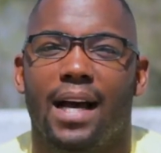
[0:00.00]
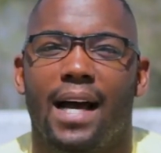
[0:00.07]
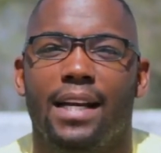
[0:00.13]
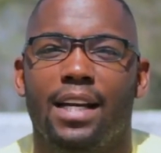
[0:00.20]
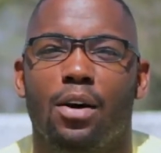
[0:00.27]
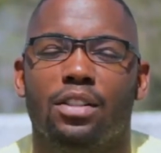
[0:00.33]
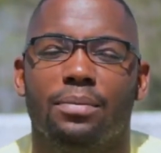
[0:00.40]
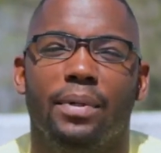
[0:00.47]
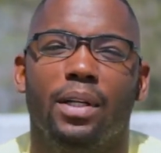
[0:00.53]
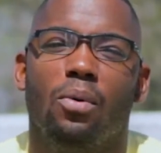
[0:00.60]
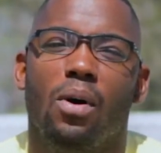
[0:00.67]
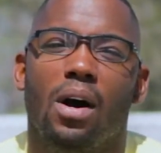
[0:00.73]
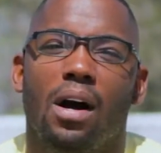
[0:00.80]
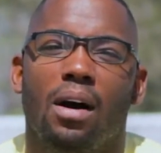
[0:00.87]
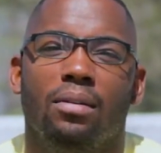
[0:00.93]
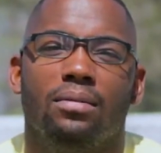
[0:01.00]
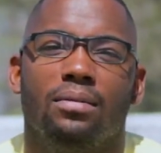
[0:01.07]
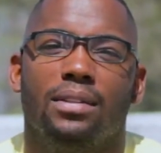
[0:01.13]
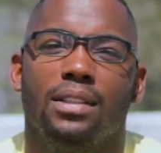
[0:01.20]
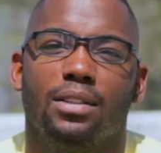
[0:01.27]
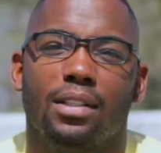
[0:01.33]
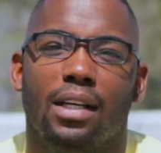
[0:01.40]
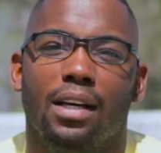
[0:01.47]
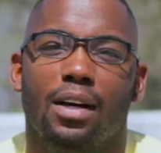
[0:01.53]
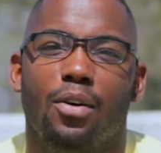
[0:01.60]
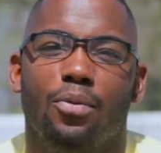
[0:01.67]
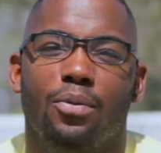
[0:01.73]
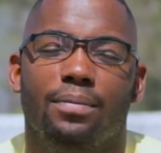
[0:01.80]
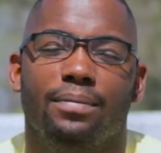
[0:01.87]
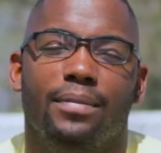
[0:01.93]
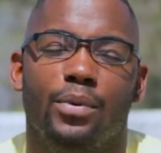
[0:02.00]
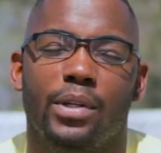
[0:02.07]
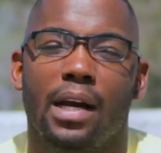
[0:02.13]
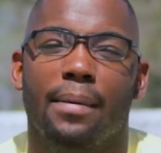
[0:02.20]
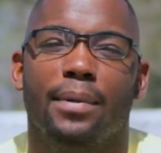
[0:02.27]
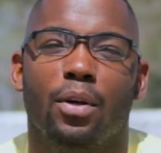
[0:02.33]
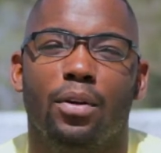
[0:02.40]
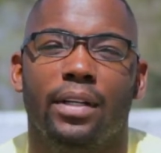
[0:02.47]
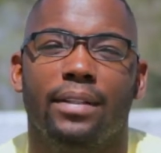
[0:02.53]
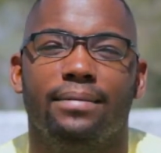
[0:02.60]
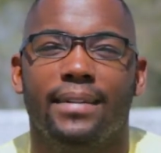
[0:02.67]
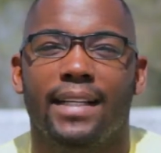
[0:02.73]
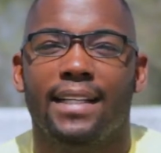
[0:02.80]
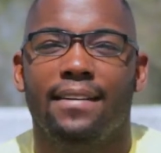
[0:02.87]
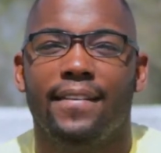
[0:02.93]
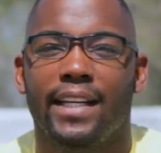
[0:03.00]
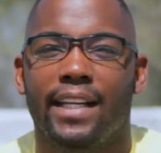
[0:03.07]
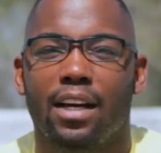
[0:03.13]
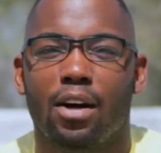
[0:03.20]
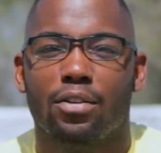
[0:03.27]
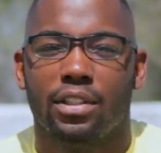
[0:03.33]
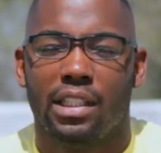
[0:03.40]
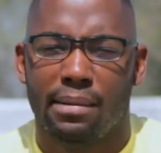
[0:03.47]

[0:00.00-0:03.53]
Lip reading: I know it's been a while since we uploaded any videos,